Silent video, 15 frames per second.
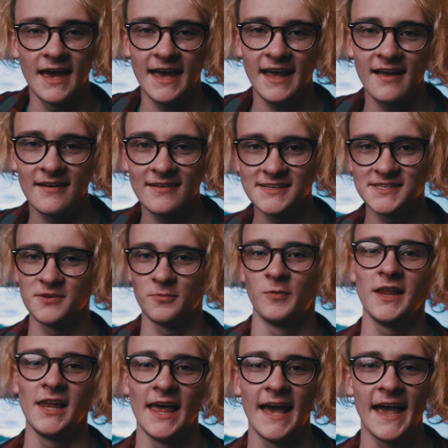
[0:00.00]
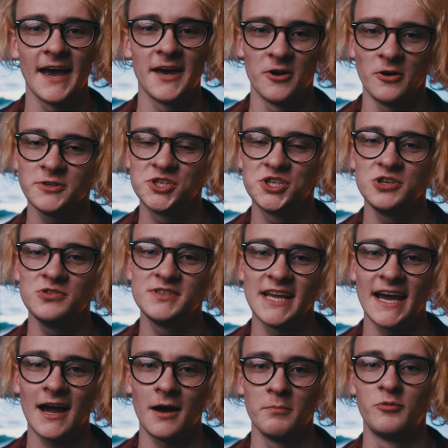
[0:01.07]
Hey guys, Will here, and on
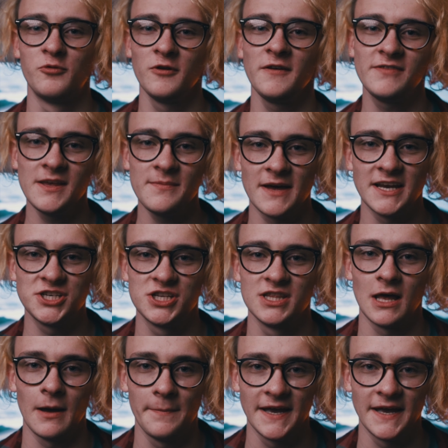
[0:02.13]
Tuesday I briefly mentioned that I